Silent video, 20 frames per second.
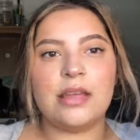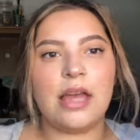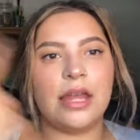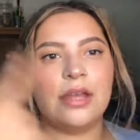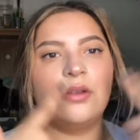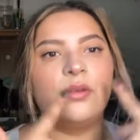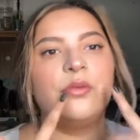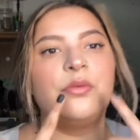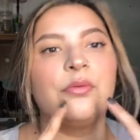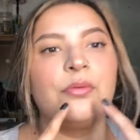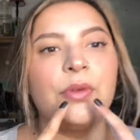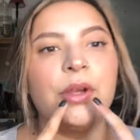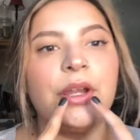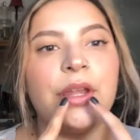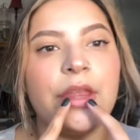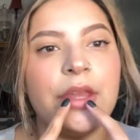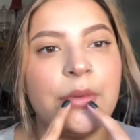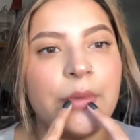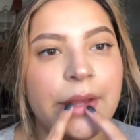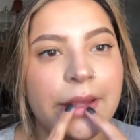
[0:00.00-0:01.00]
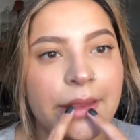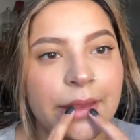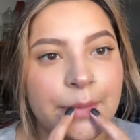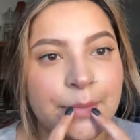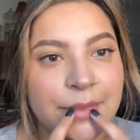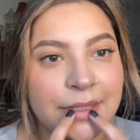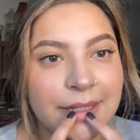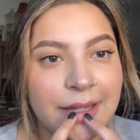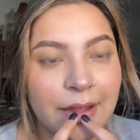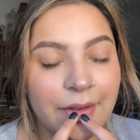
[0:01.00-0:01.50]
I don't really wear lip
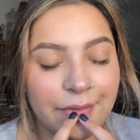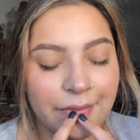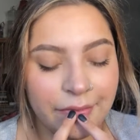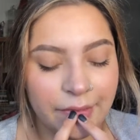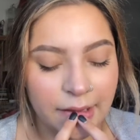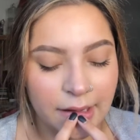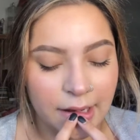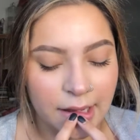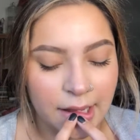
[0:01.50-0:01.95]
stuff.